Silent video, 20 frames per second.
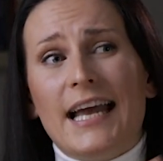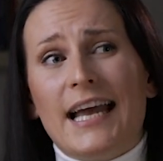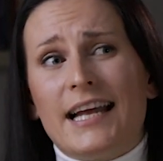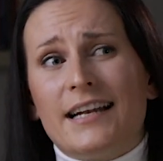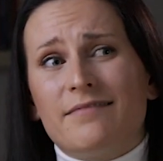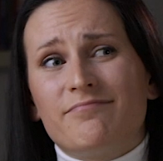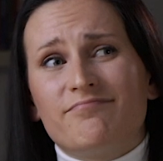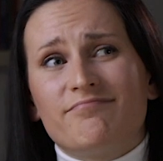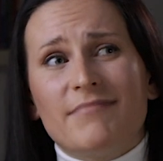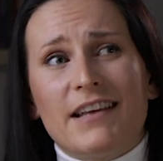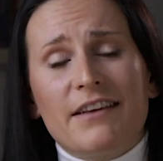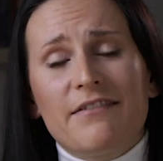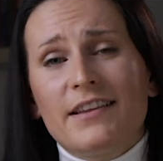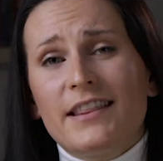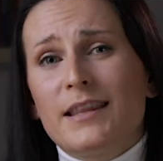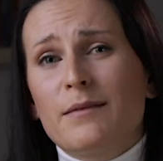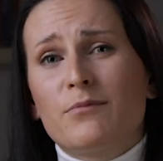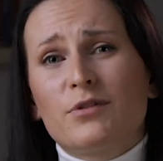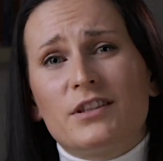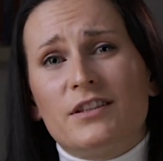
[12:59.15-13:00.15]
and
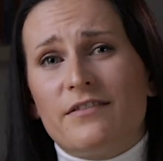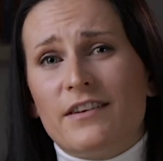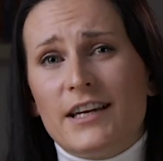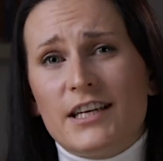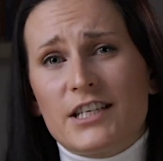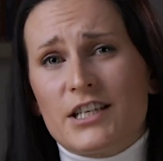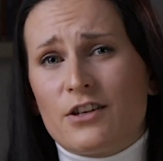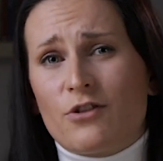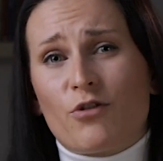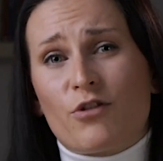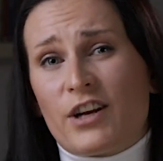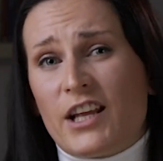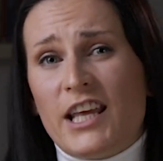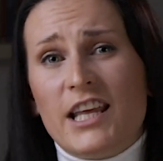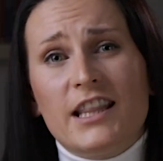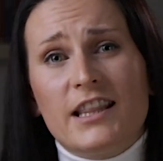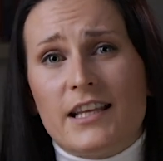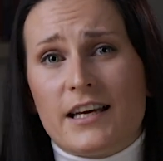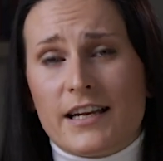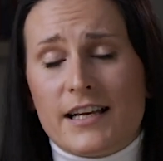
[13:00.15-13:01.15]
even the motivation or
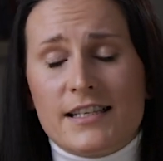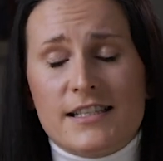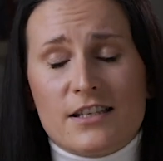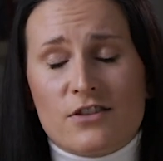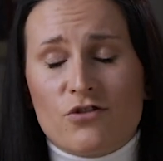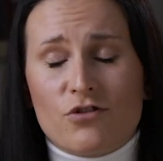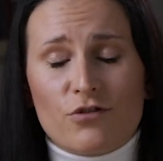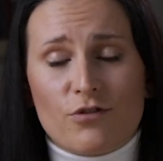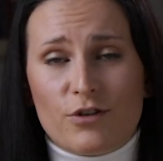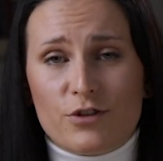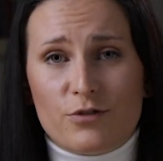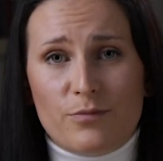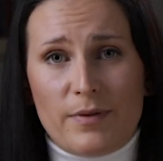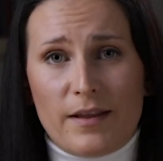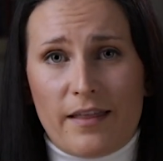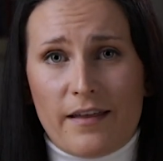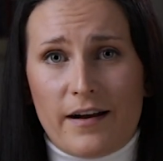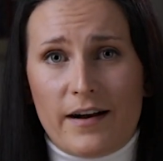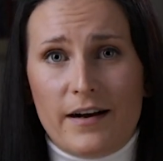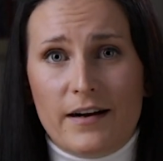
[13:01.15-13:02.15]
interest is not going to be
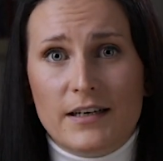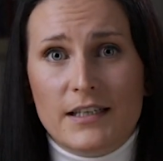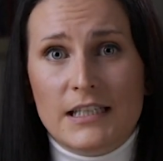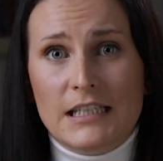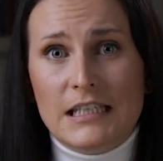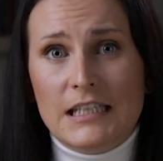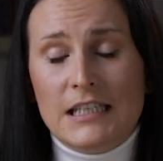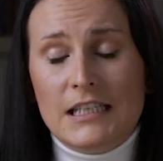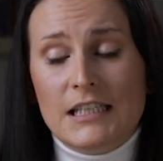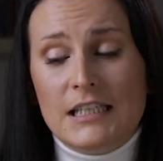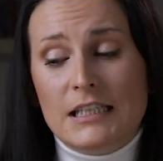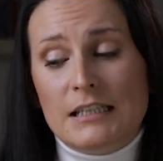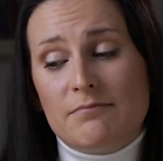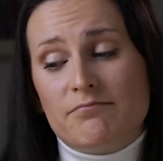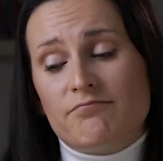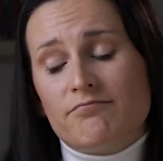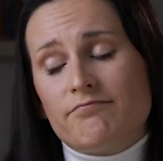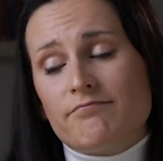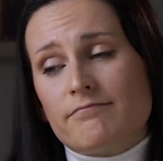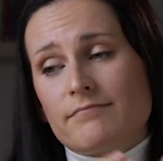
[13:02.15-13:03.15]
there.
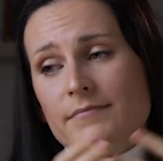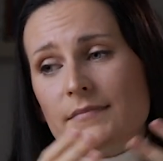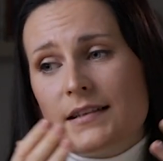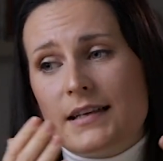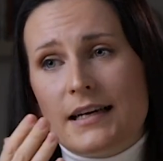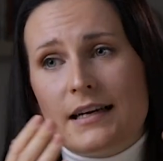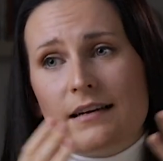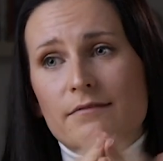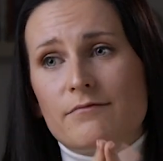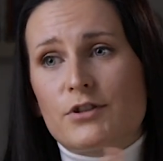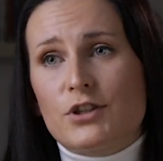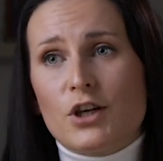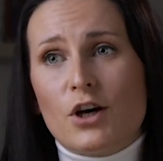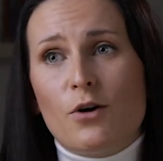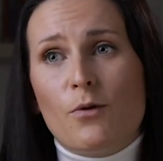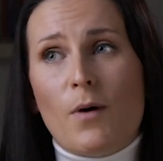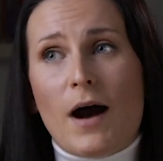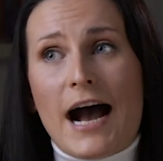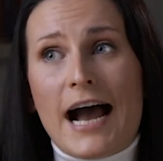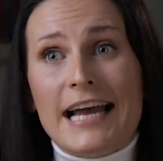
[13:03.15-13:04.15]

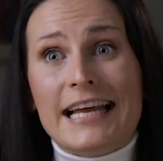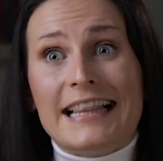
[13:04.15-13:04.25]
So